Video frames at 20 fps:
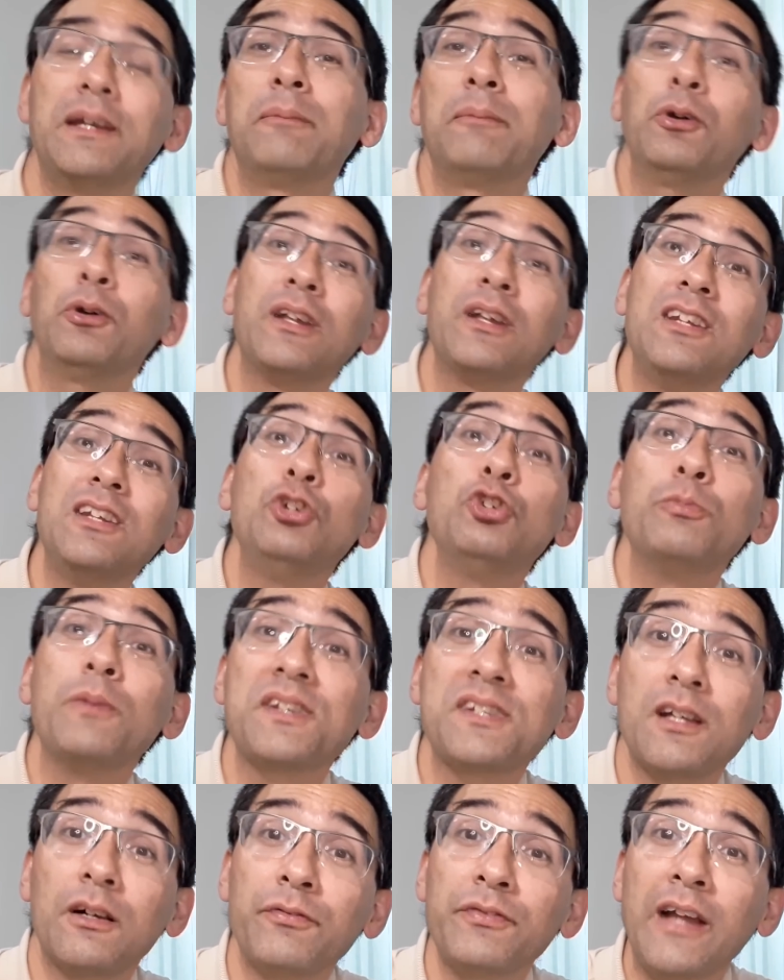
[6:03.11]
And I'm going to teach
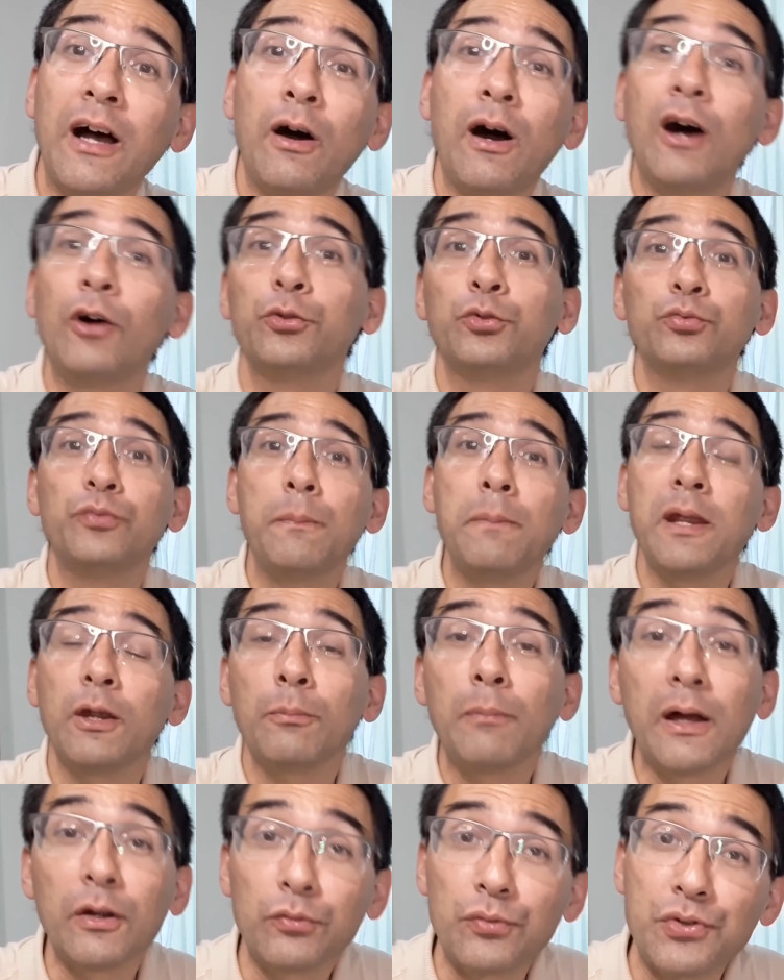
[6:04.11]
myself now how to repair
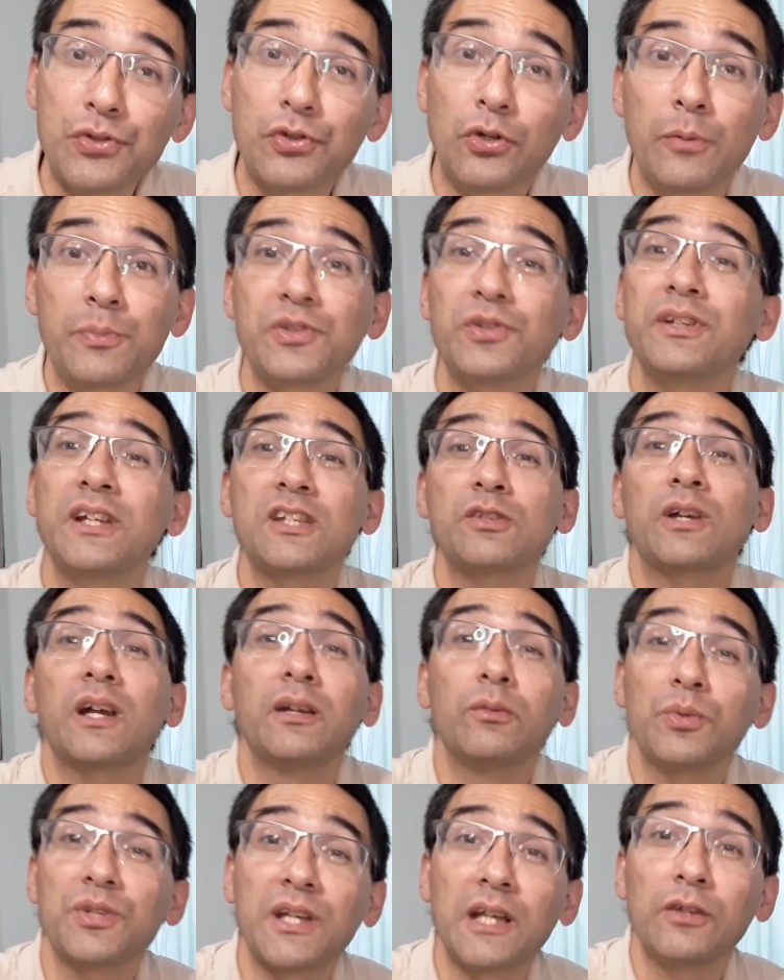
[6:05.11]
microscopes. So that
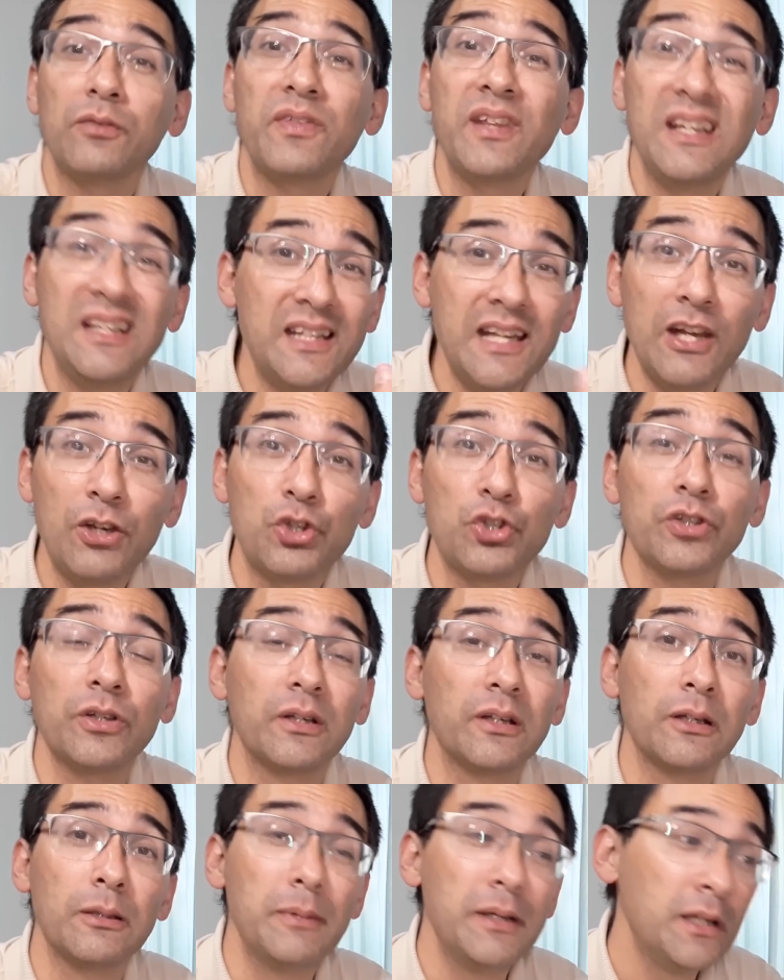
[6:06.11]
kind of, was kind of the intention a
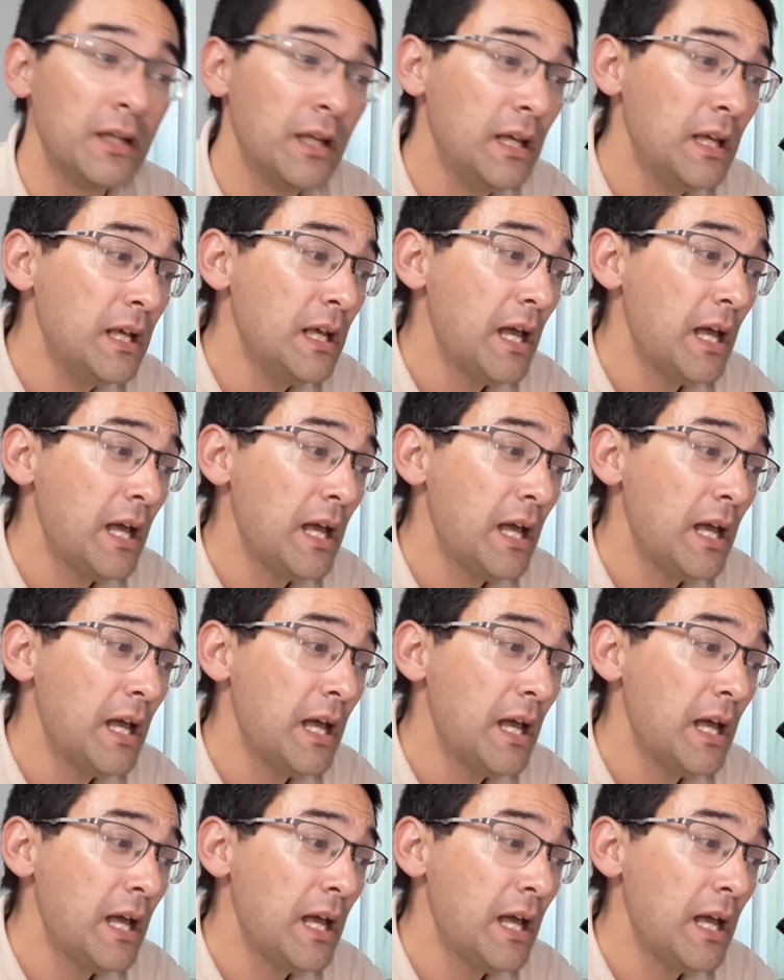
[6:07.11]
little bit.